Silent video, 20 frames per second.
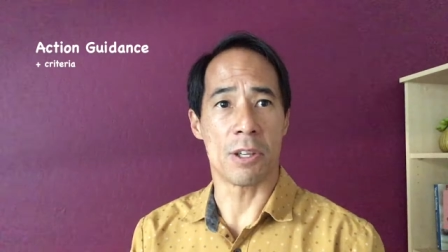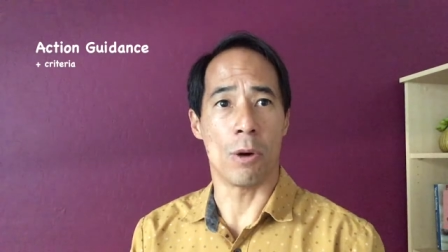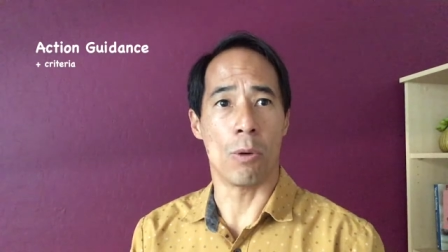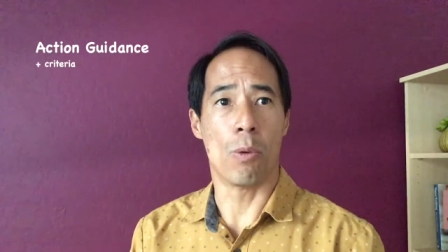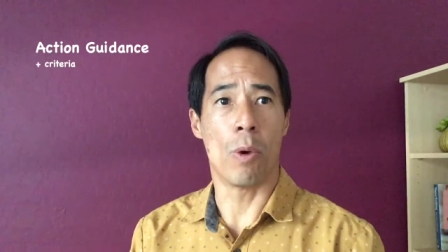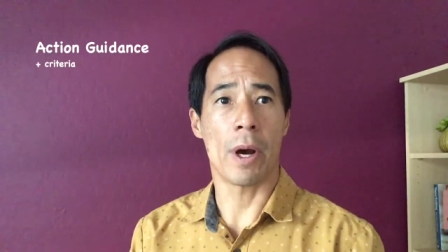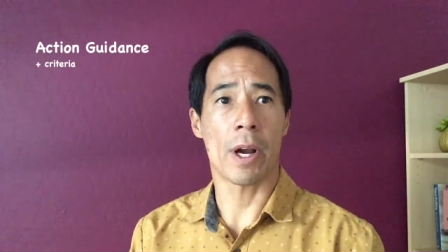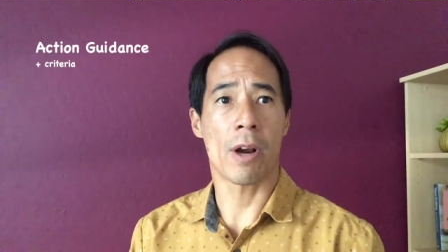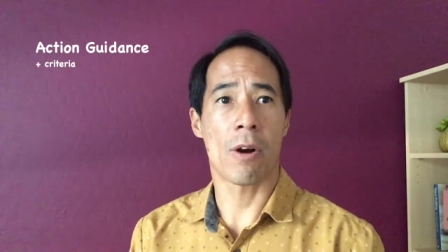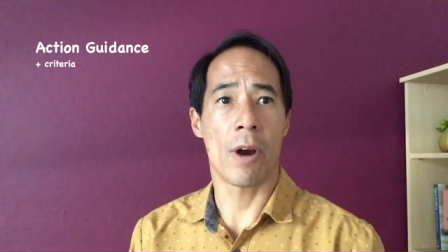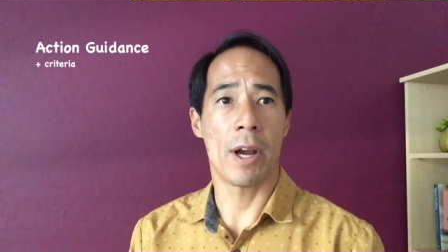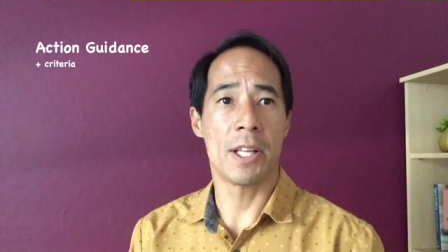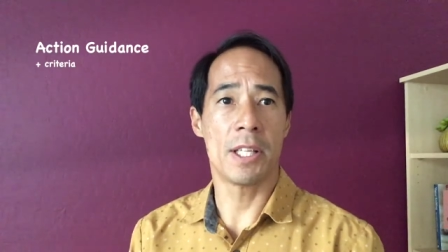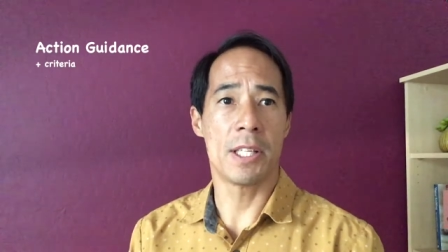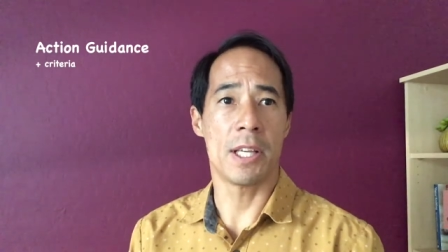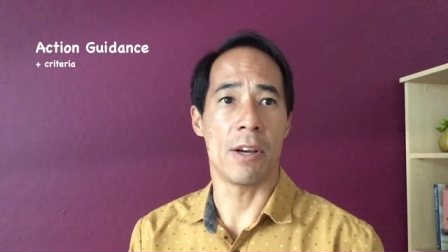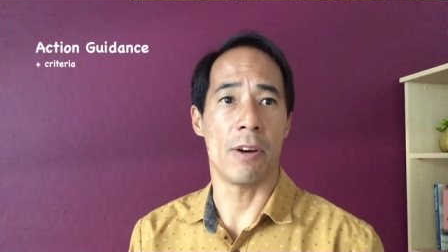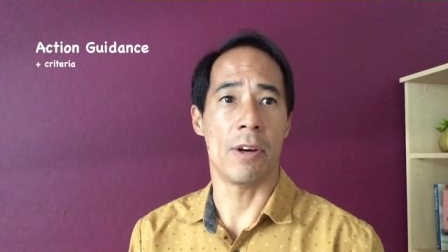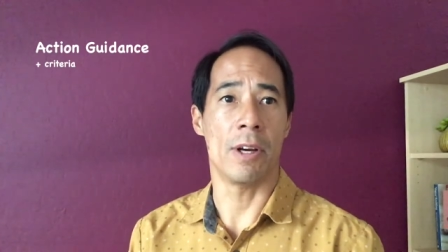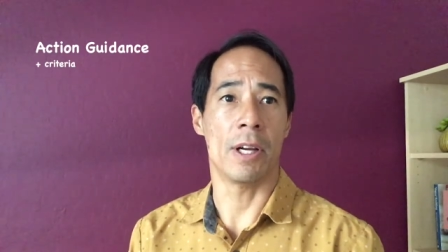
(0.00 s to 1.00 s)
what
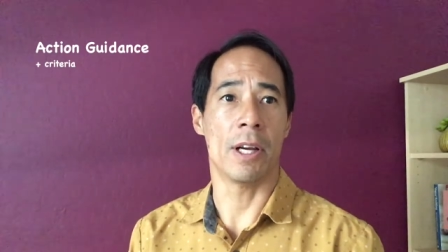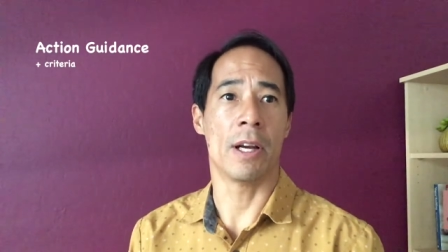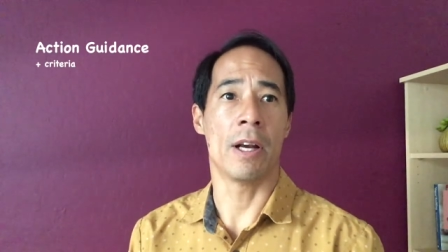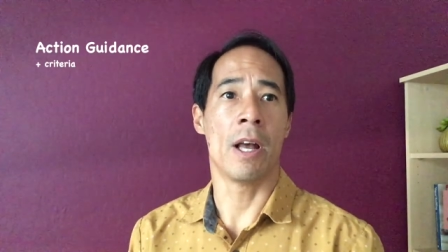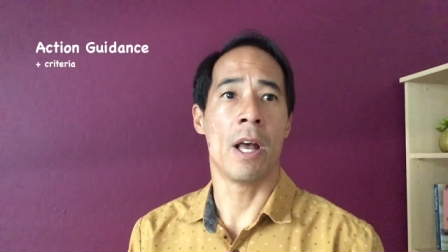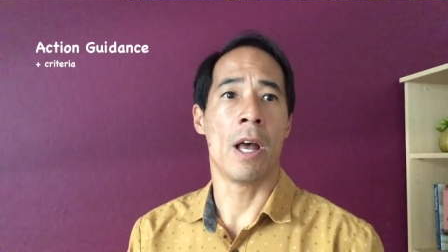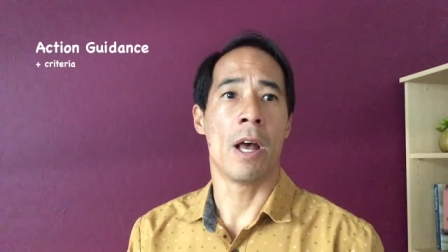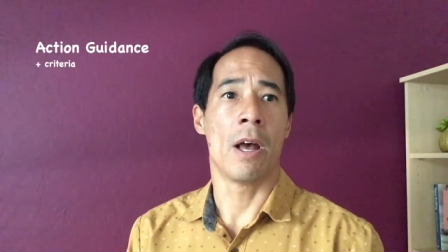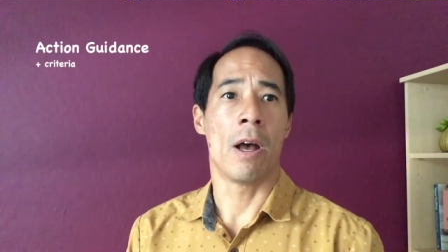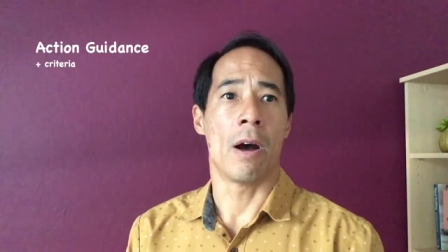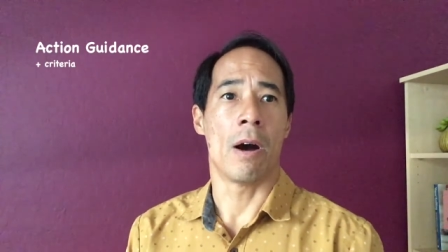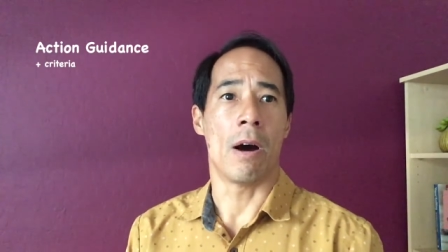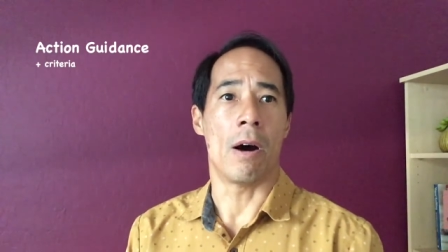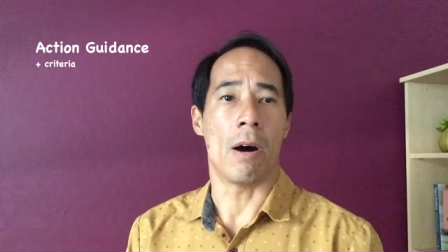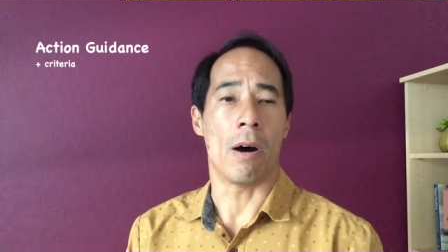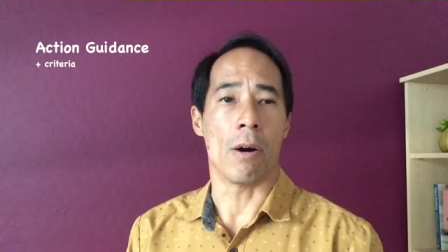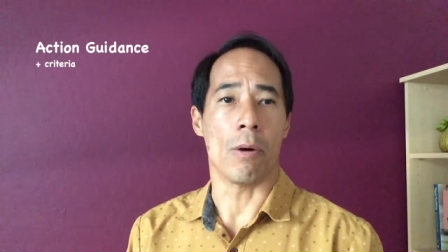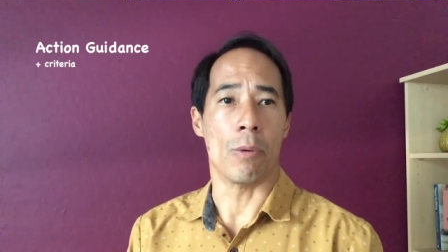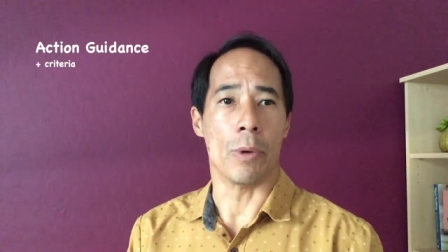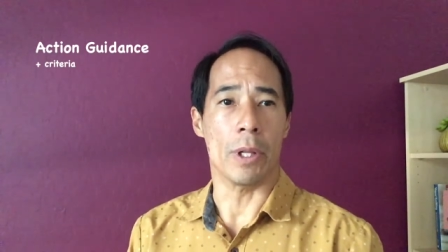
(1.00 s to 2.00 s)
criteria
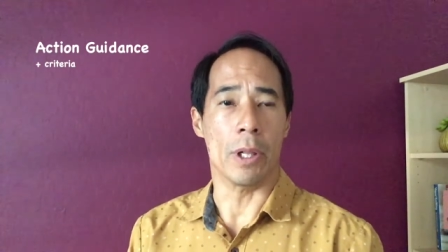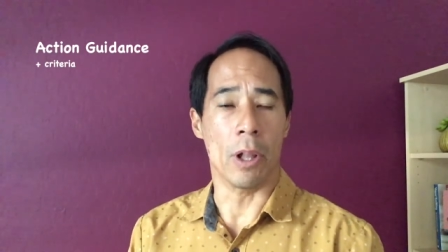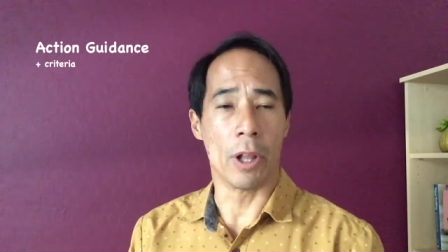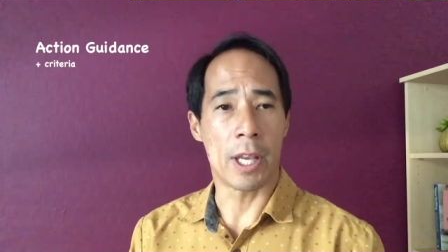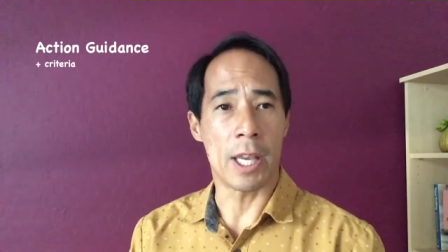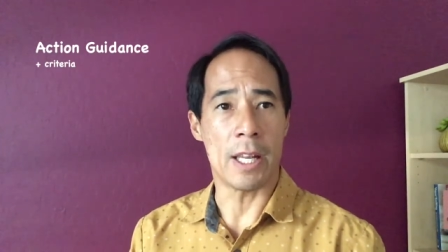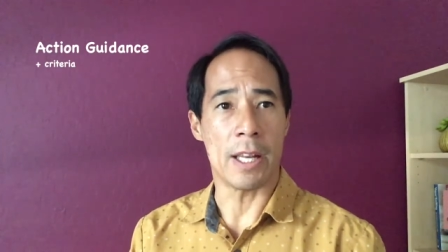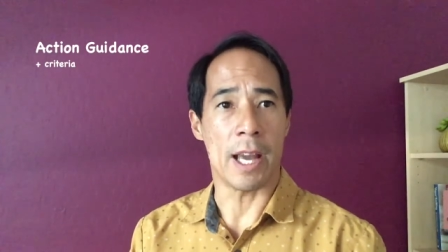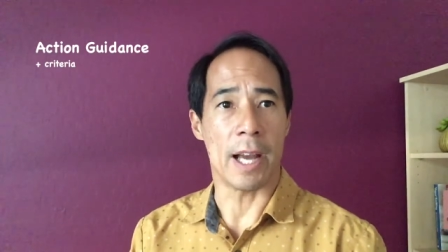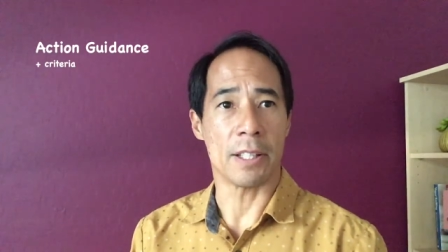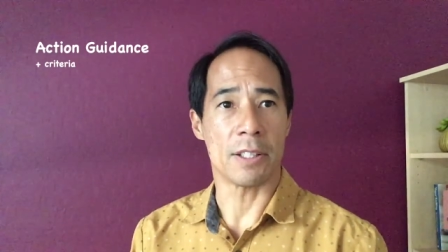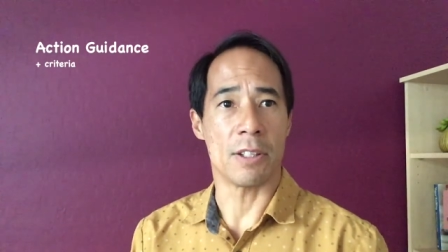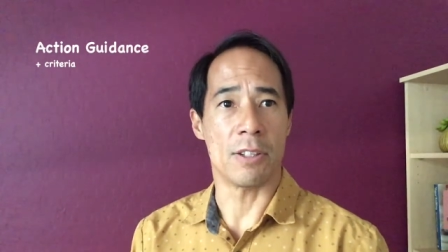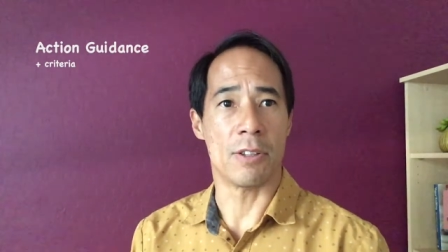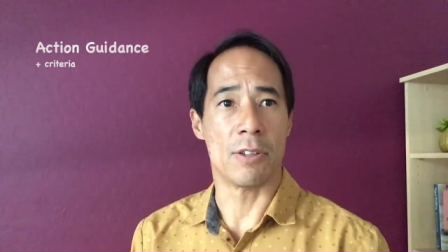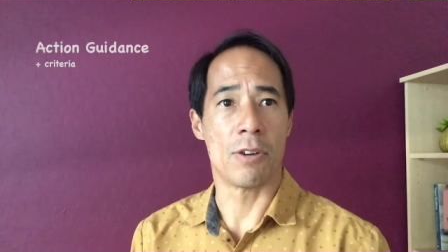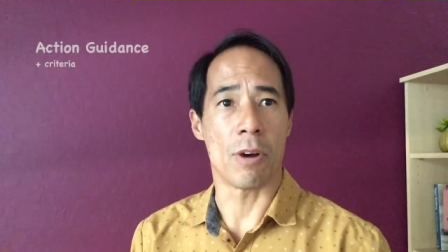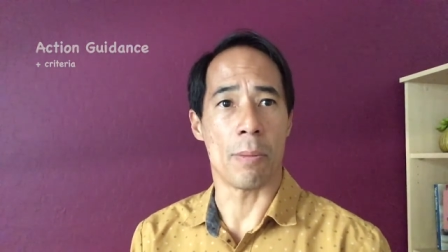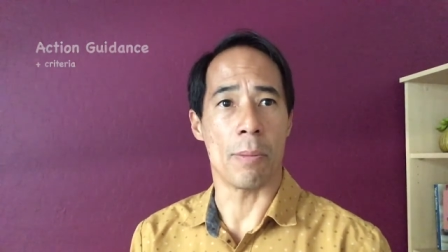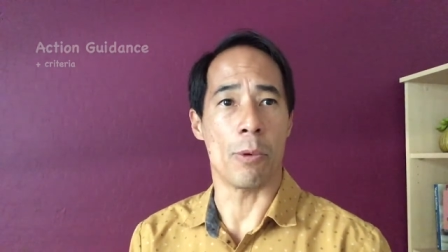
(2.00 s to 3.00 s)
are we looking at to
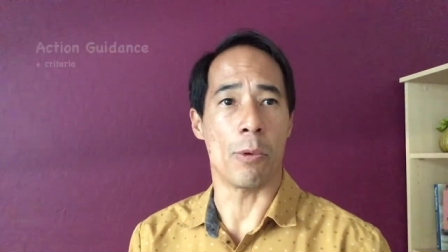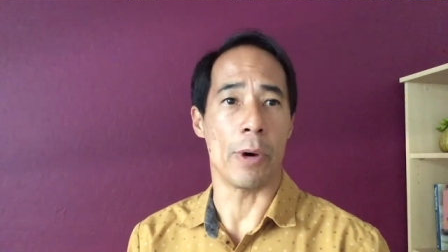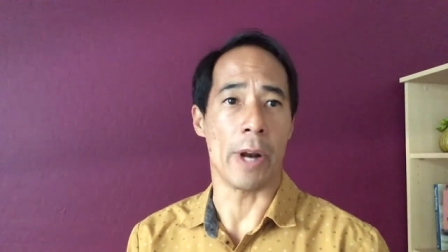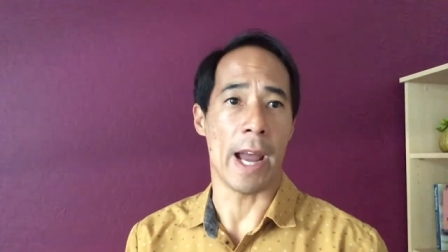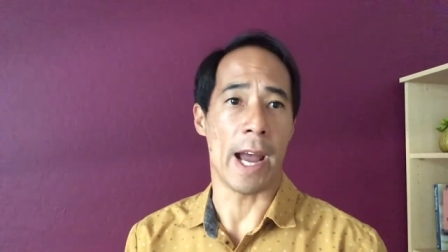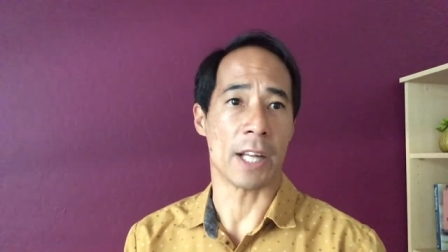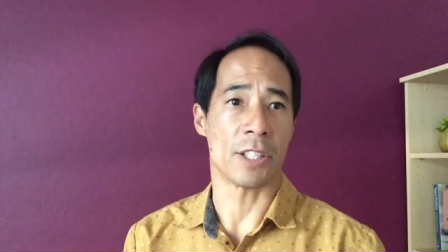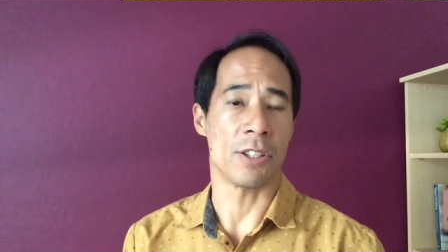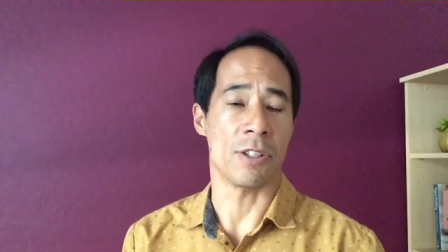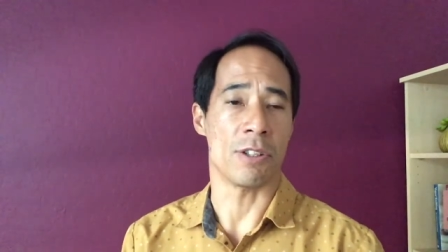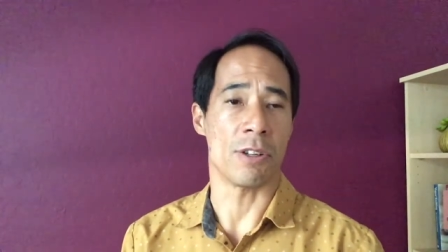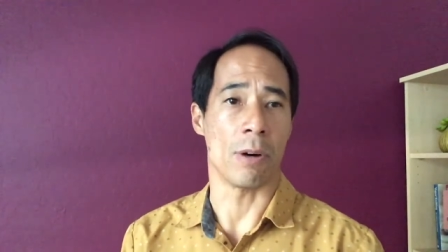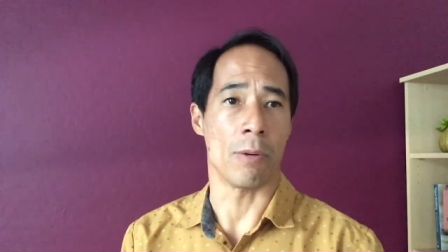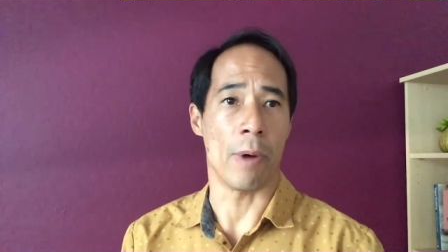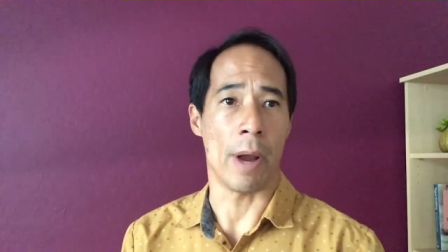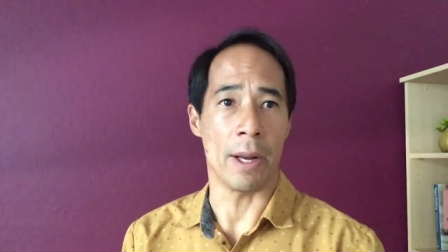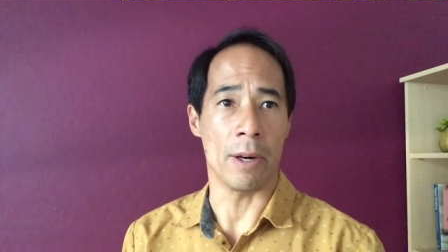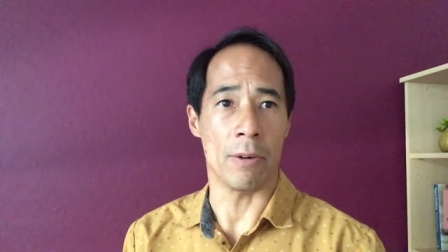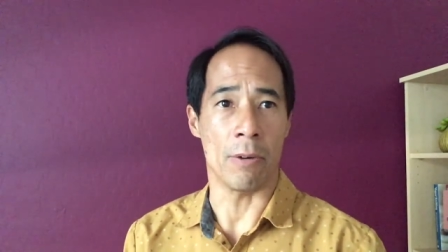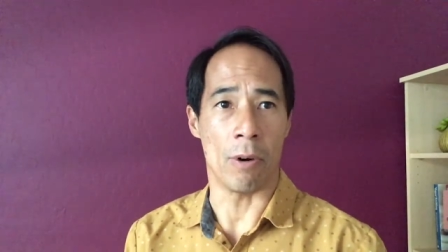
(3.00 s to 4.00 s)
determine what actions are
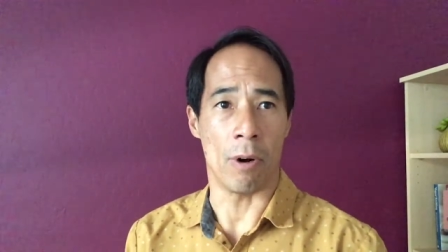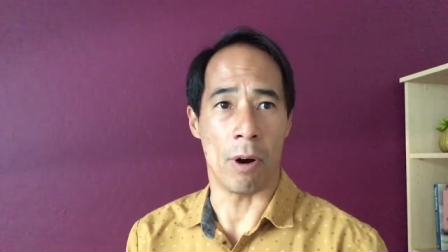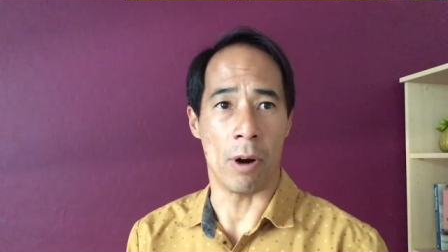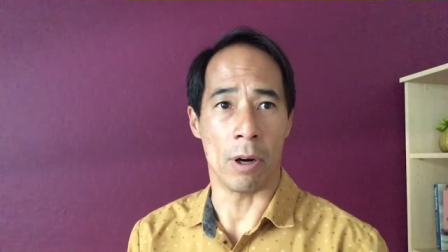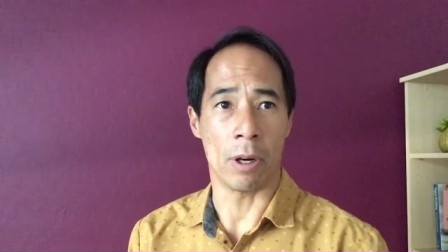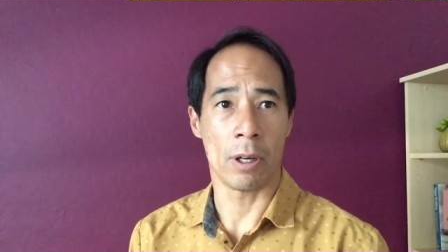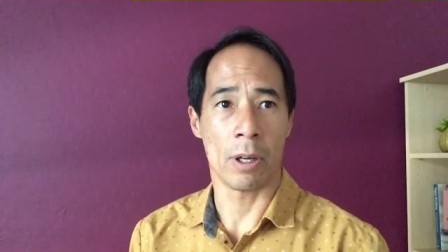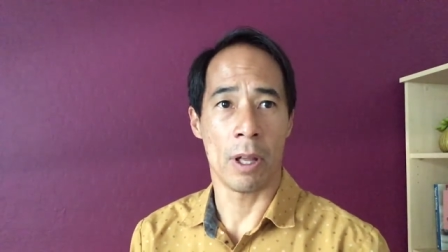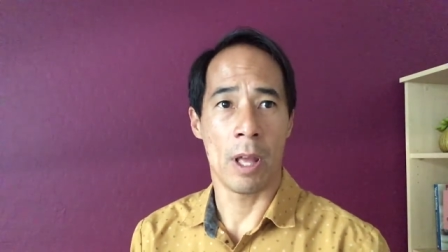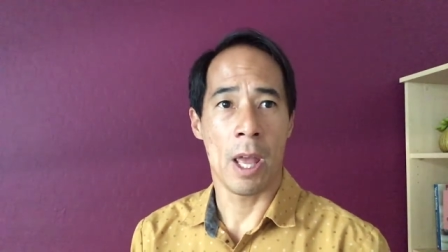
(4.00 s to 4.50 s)
right and wrong?